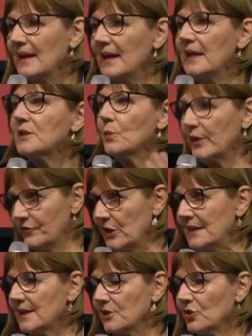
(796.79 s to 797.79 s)
is with
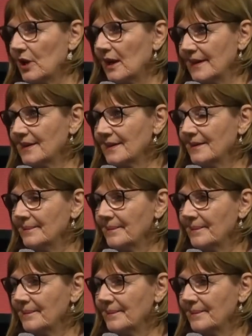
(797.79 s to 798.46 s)
Jesus Christ.